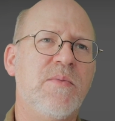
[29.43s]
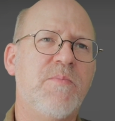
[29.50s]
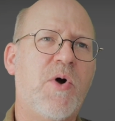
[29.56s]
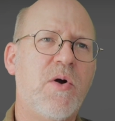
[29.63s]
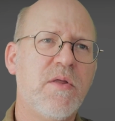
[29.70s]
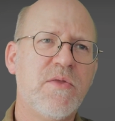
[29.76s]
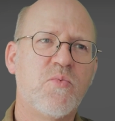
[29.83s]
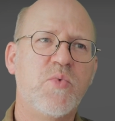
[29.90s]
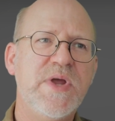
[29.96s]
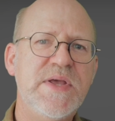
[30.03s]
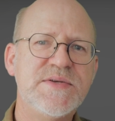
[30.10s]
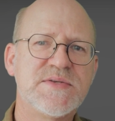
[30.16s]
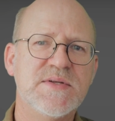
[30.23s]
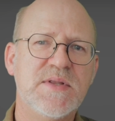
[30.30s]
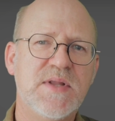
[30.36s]
Part of the
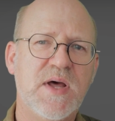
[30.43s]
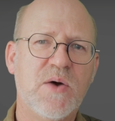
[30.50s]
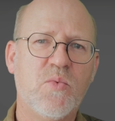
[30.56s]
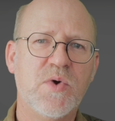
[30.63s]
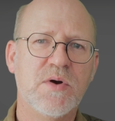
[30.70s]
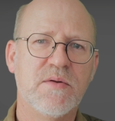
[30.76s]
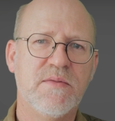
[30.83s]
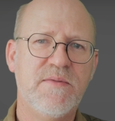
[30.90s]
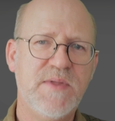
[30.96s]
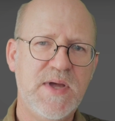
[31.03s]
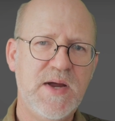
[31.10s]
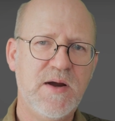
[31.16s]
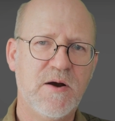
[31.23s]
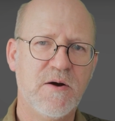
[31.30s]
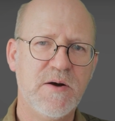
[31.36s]
reason that we're
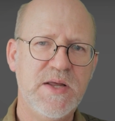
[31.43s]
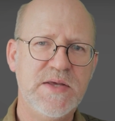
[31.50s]
there